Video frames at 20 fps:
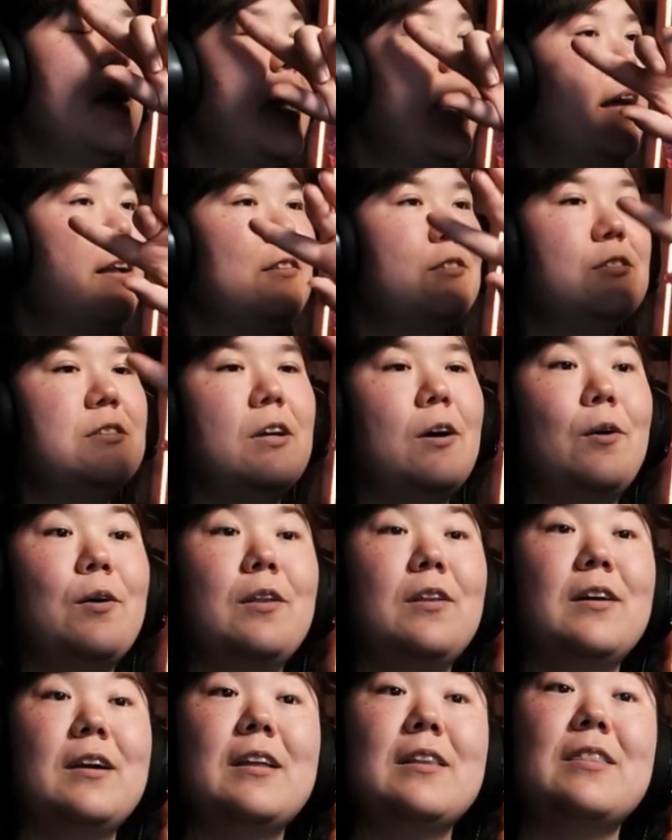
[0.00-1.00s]
And so
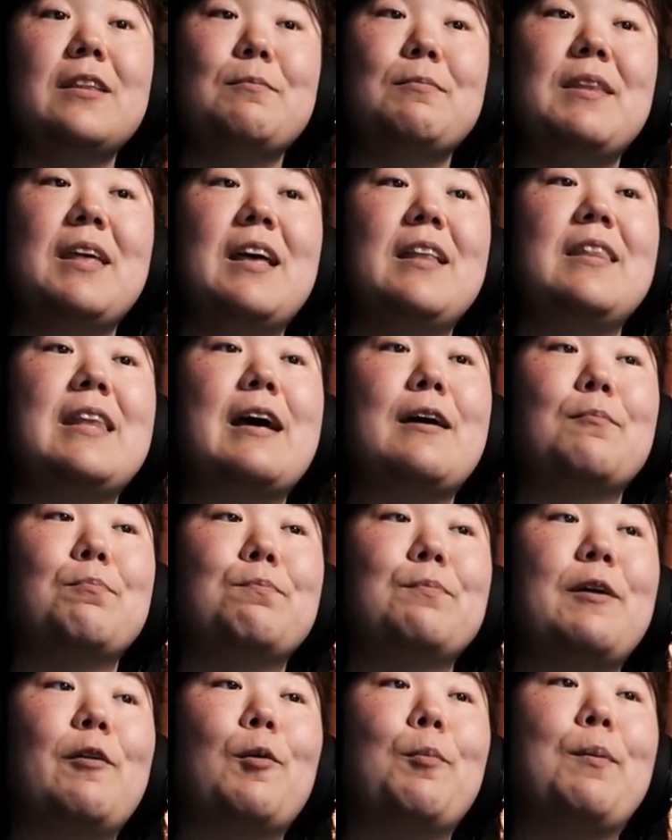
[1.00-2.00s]
you look at them then, that
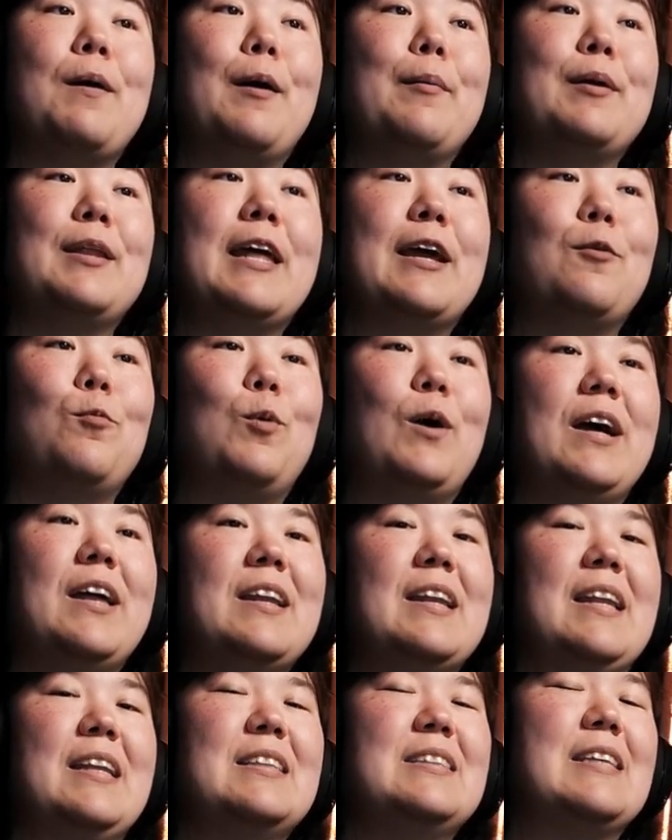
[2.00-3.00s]
they were probably like, what,
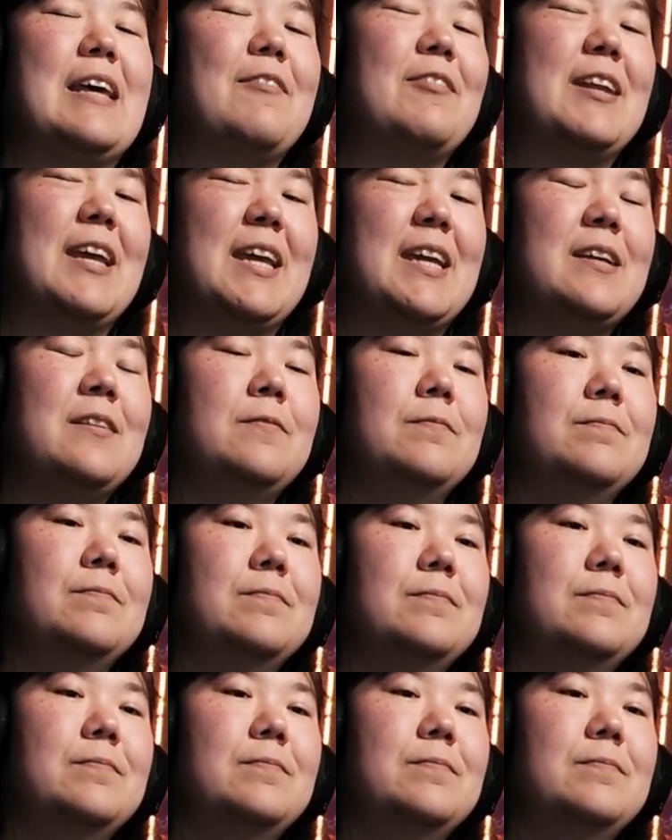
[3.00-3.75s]
7, 8?